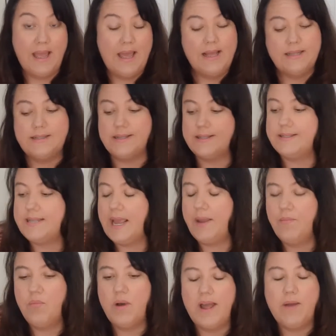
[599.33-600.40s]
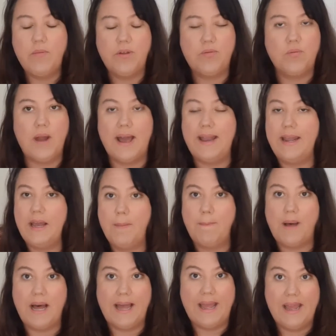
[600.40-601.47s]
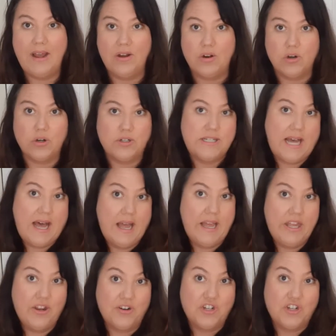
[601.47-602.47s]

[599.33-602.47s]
It's the same way with riding a bike or tying your